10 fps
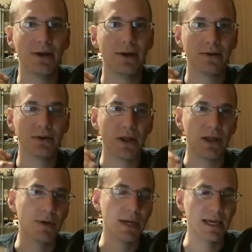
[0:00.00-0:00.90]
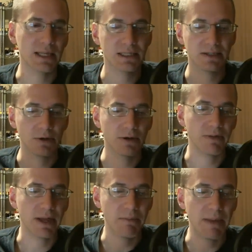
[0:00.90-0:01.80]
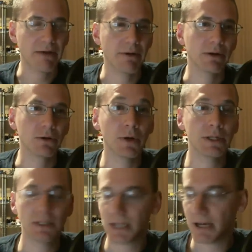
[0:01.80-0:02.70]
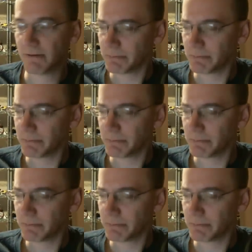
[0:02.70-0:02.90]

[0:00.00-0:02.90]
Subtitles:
so that you can get sort of like background noise and stuff.